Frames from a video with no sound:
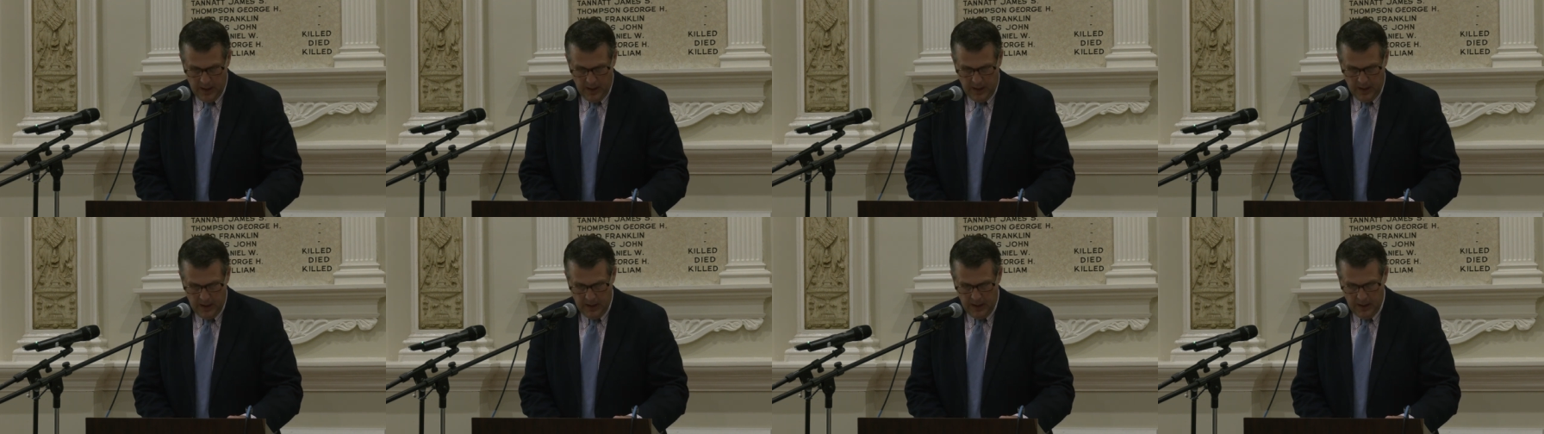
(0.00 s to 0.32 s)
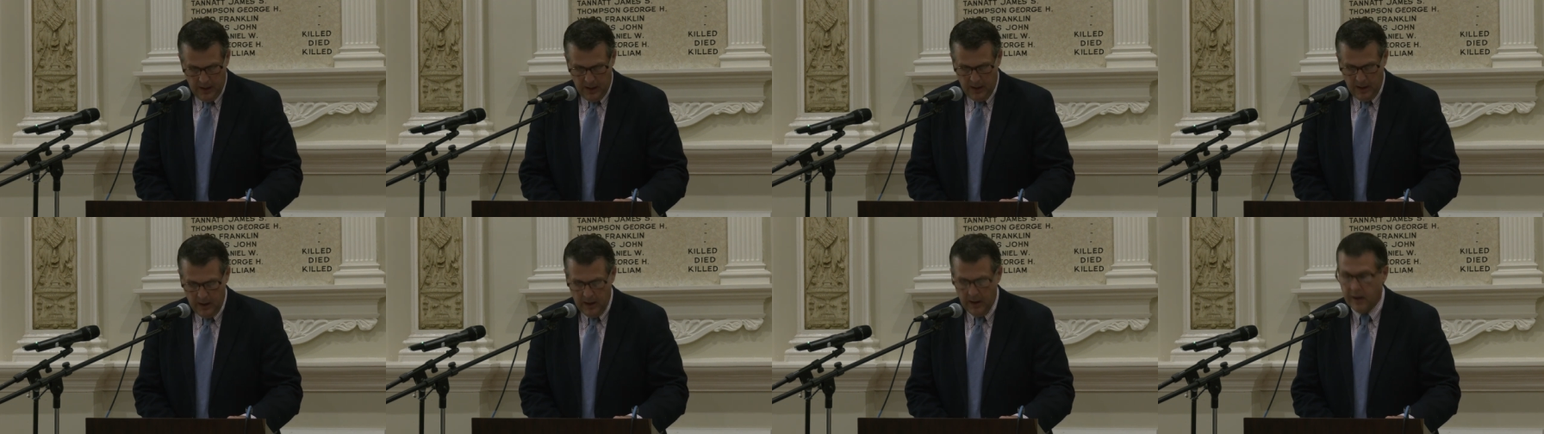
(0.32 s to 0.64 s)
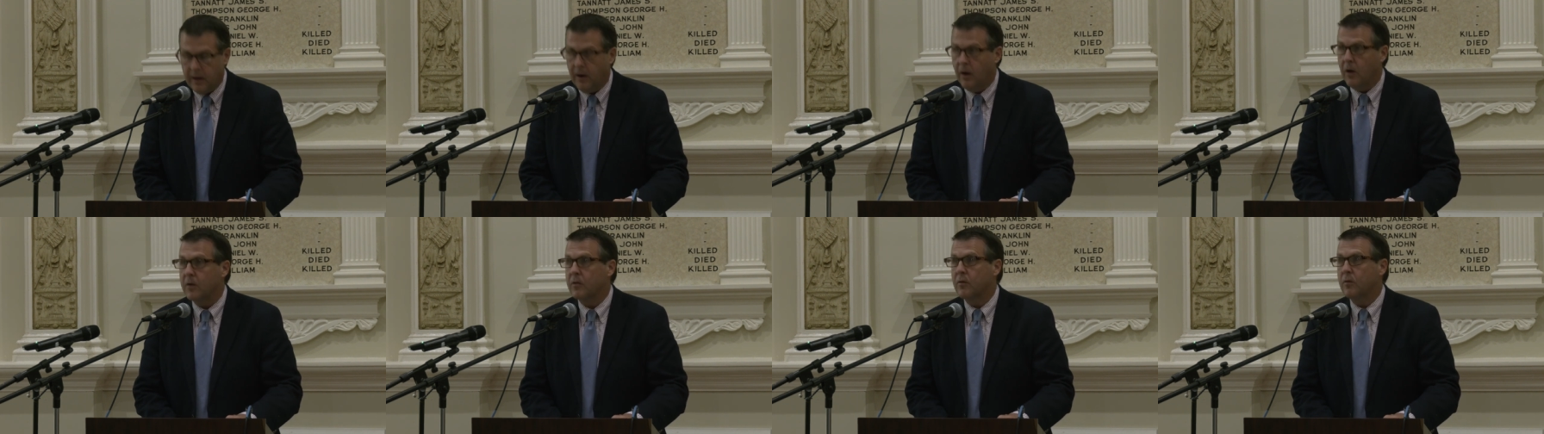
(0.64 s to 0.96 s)
uh,
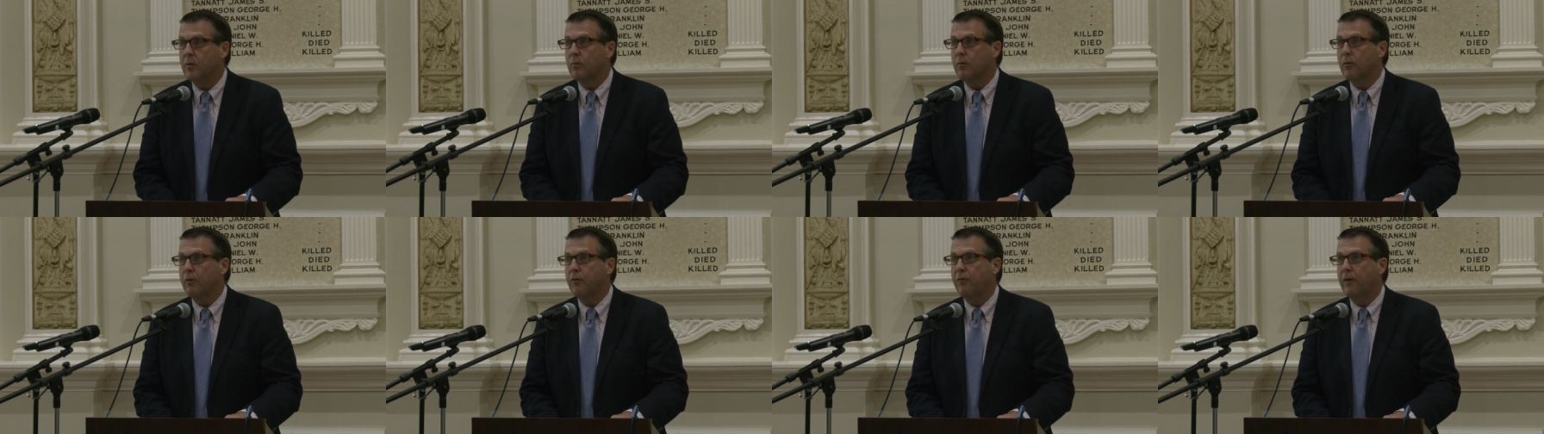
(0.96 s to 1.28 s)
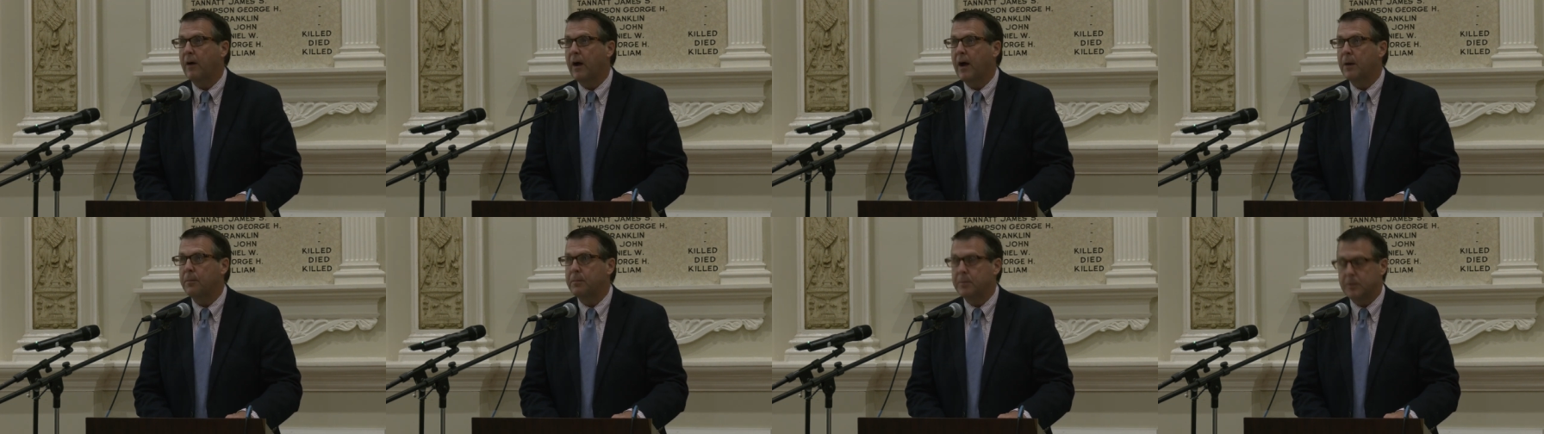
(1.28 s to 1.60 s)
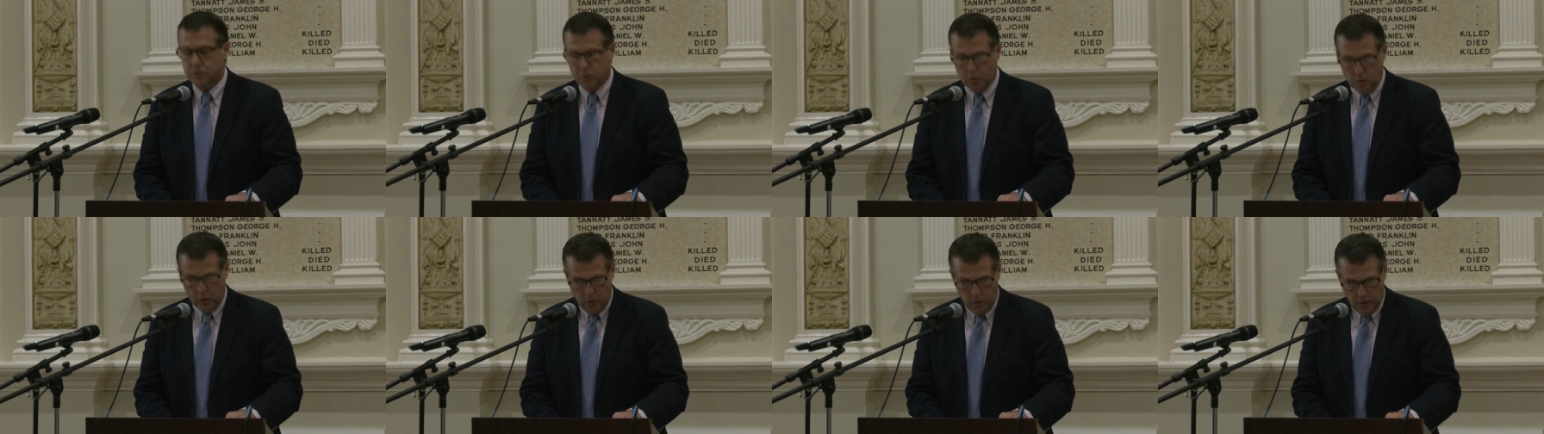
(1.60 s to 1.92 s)
and also refined
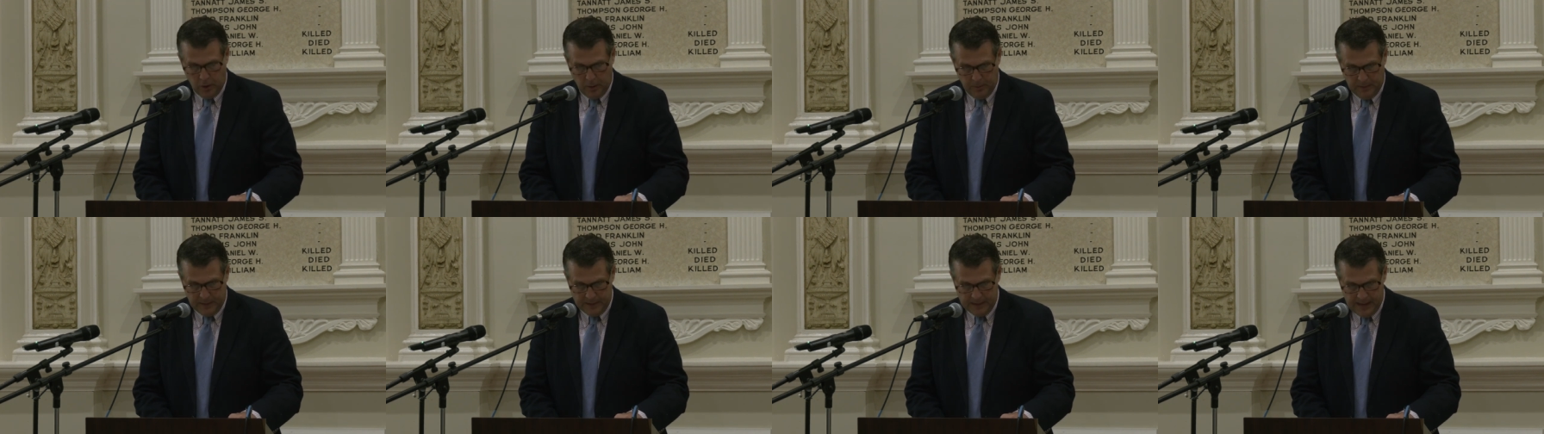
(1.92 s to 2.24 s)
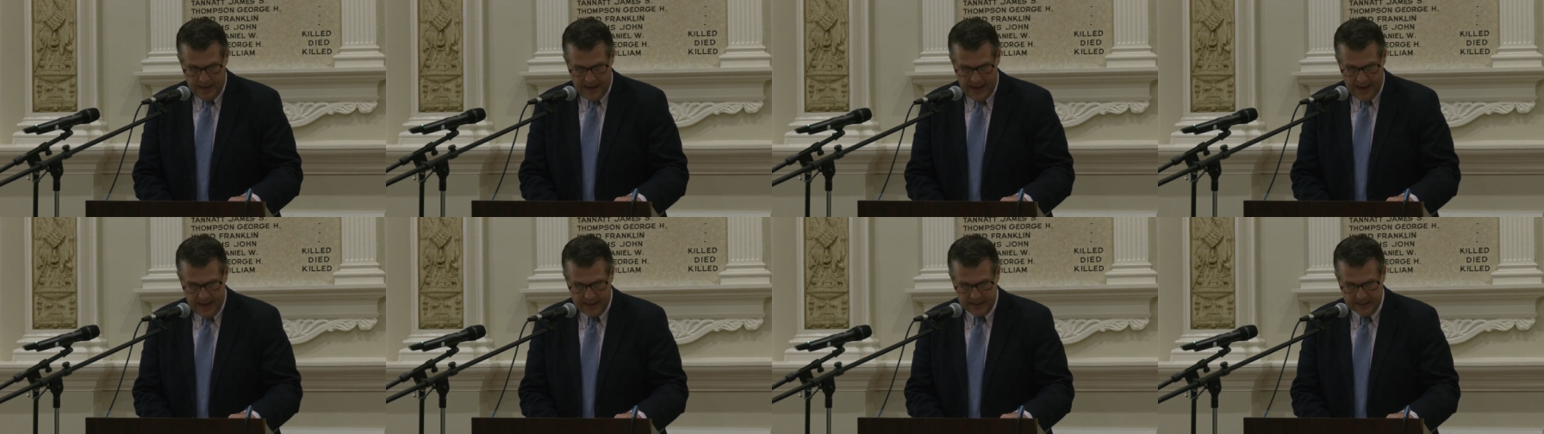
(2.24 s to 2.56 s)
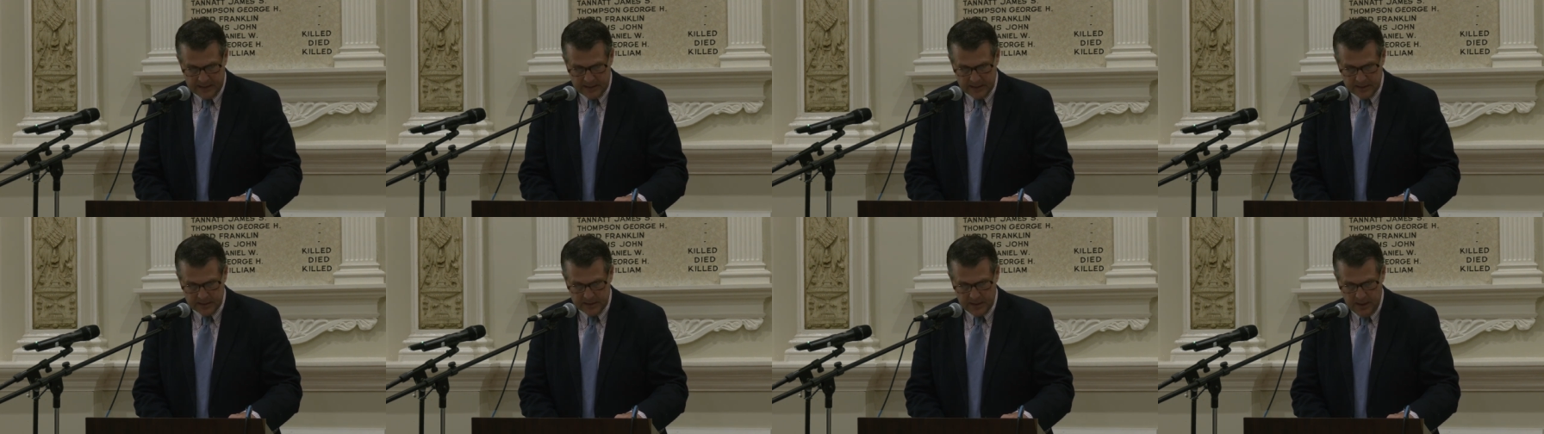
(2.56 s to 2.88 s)
petroleum and
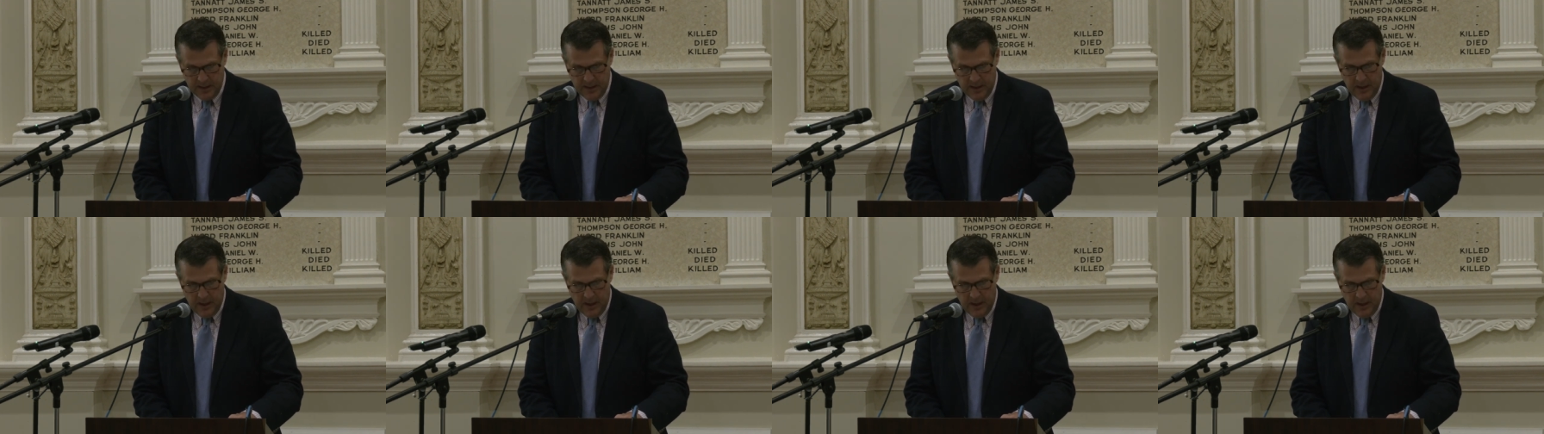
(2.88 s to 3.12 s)
gases.